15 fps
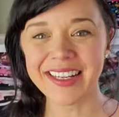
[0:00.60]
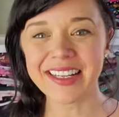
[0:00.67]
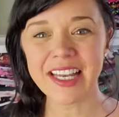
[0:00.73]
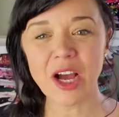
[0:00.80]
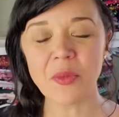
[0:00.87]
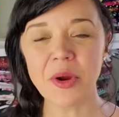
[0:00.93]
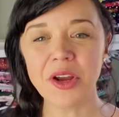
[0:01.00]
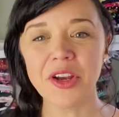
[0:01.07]

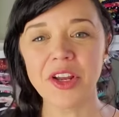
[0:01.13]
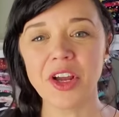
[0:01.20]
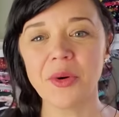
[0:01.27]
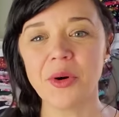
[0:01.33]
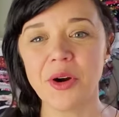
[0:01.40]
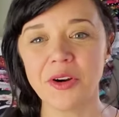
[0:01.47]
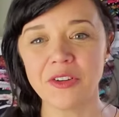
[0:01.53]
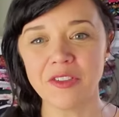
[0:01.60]
Now we're going to
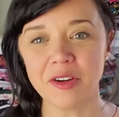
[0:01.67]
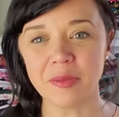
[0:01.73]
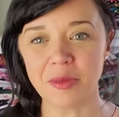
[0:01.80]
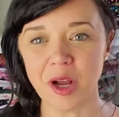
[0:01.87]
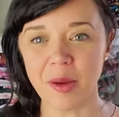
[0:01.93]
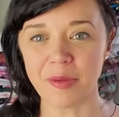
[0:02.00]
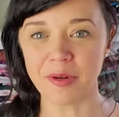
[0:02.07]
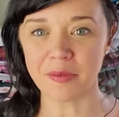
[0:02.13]
go over
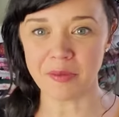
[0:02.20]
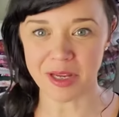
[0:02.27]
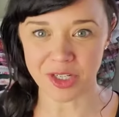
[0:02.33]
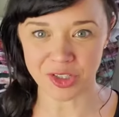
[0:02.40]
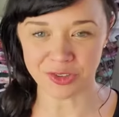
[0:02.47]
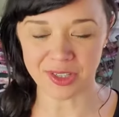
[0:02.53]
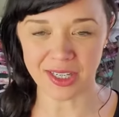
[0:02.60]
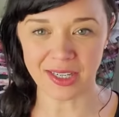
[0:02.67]
proper
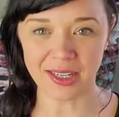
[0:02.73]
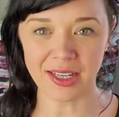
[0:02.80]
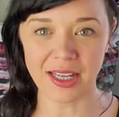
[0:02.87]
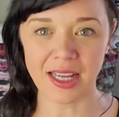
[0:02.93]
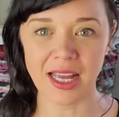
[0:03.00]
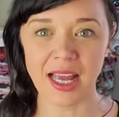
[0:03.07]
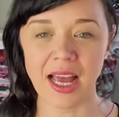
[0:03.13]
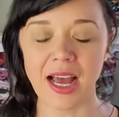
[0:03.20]
measuring.
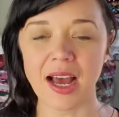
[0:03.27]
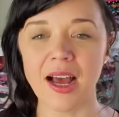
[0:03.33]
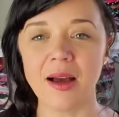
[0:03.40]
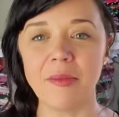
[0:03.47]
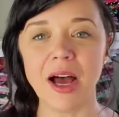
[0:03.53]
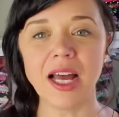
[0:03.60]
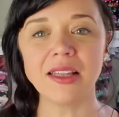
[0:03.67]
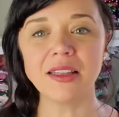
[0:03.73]

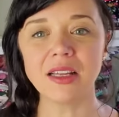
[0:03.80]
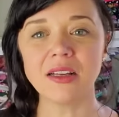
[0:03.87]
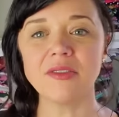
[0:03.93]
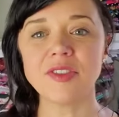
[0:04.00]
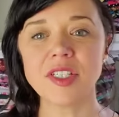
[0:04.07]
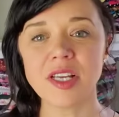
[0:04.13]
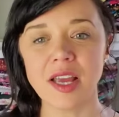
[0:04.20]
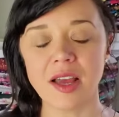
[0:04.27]
I love
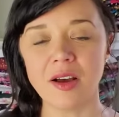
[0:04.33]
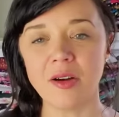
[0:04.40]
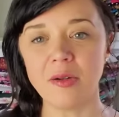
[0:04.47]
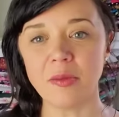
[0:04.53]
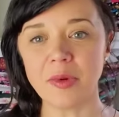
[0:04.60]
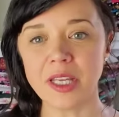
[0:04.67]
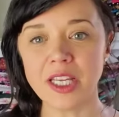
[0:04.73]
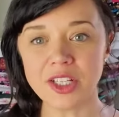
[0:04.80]
to
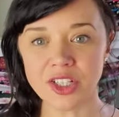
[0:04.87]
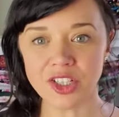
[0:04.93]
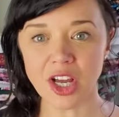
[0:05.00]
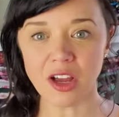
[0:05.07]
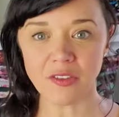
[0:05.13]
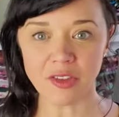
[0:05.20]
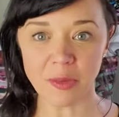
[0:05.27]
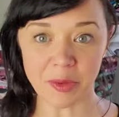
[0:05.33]
help each
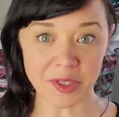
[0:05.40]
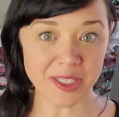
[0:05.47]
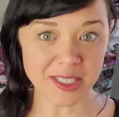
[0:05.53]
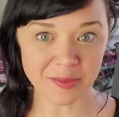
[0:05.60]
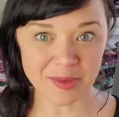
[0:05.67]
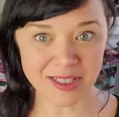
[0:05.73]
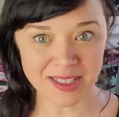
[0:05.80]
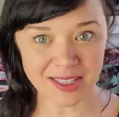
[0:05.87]
of the
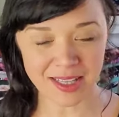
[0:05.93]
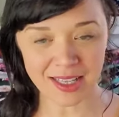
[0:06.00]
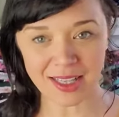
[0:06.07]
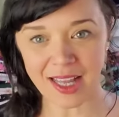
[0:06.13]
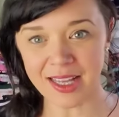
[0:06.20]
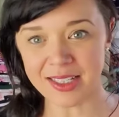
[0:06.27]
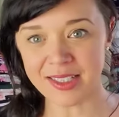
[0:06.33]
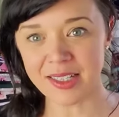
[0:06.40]
participants in the
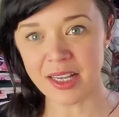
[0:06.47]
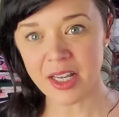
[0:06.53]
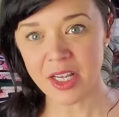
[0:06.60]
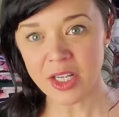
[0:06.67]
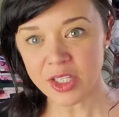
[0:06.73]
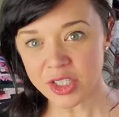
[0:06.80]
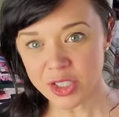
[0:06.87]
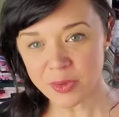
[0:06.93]
class
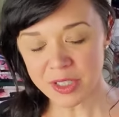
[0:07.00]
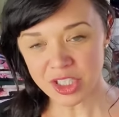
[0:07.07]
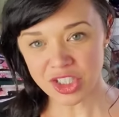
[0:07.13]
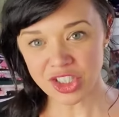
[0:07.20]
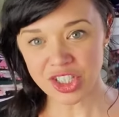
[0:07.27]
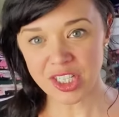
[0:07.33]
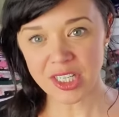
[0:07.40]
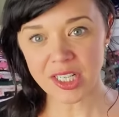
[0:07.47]
to
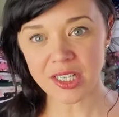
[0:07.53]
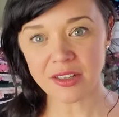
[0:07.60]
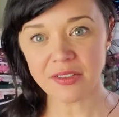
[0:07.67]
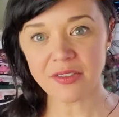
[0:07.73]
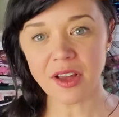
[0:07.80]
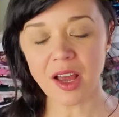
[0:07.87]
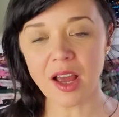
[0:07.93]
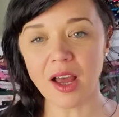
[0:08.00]
achieve
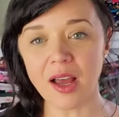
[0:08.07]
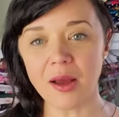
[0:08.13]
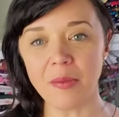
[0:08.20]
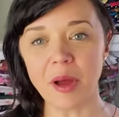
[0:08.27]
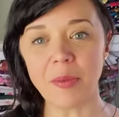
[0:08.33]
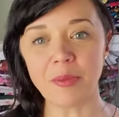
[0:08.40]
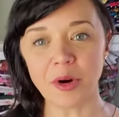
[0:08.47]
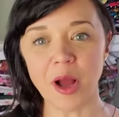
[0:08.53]

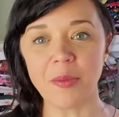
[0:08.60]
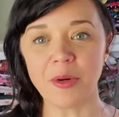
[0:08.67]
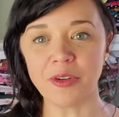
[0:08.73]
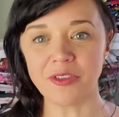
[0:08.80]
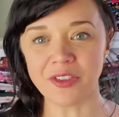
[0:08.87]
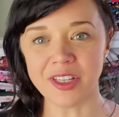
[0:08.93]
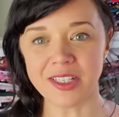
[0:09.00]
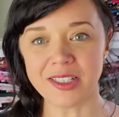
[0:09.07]
a proper
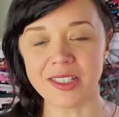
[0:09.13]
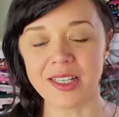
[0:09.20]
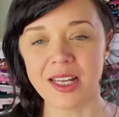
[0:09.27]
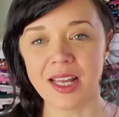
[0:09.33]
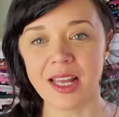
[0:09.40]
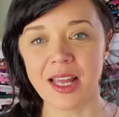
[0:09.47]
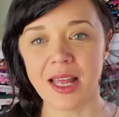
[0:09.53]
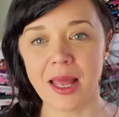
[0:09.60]
fit,
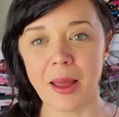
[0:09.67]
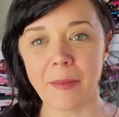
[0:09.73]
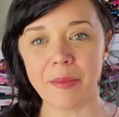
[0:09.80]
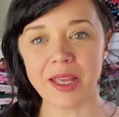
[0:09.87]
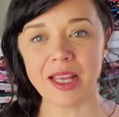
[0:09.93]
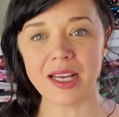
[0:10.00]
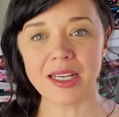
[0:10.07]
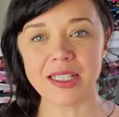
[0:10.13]

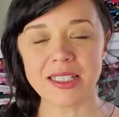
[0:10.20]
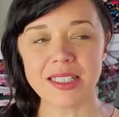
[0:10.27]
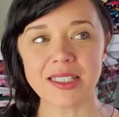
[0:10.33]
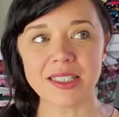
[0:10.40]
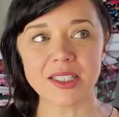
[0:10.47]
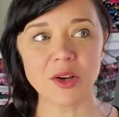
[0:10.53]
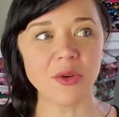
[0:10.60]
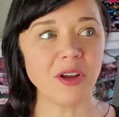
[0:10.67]
because
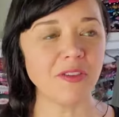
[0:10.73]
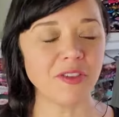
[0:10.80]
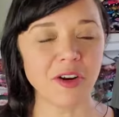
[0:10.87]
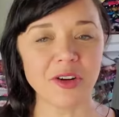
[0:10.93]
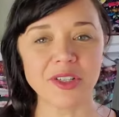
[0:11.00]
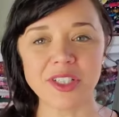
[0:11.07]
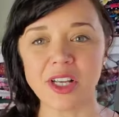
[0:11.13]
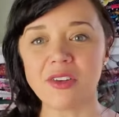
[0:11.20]
sewing for
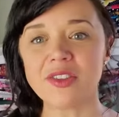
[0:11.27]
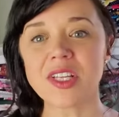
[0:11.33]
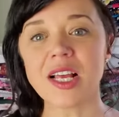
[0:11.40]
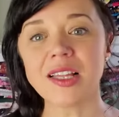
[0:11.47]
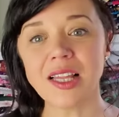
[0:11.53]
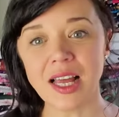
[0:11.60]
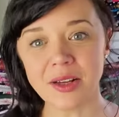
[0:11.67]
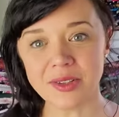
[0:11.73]
ourselves
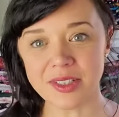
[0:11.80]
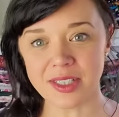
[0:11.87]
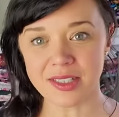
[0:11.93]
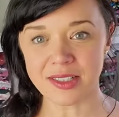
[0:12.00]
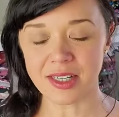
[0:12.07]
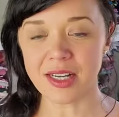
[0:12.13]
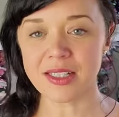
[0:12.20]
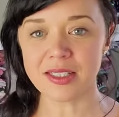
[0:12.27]
allows us
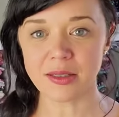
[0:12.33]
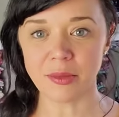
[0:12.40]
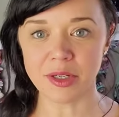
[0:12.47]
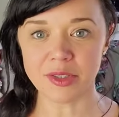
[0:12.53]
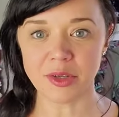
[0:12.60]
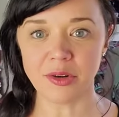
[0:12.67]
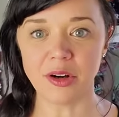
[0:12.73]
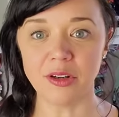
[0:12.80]
to customize
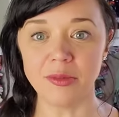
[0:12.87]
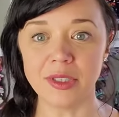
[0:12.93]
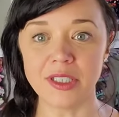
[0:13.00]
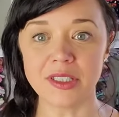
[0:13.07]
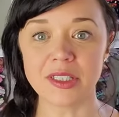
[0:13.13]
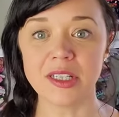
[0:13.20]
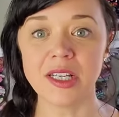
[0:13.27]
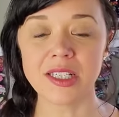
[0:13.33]
our
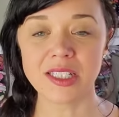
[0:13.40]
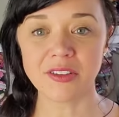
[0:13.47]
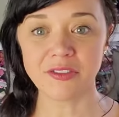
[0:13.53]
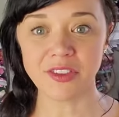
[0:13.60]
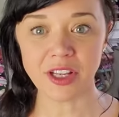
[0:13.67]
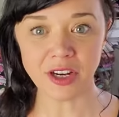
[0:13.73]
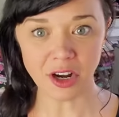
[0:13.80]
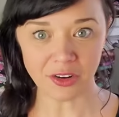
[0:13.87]
garments to
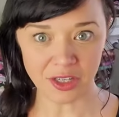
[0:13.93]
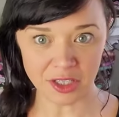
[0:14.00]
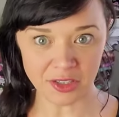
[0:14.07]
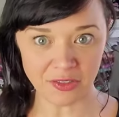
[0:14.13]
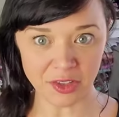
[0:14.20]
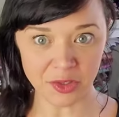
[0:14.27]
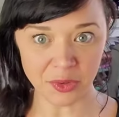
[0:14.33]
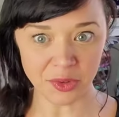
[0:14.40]
fit our
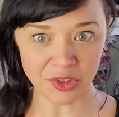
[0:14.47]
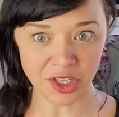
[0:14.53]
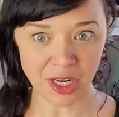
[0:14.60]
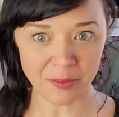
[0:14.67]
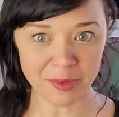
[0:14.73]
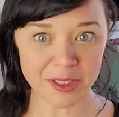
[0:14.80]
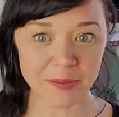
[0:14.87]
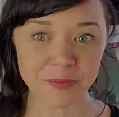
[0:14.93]
individual
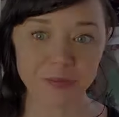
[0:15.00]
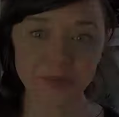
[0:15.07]
shapes.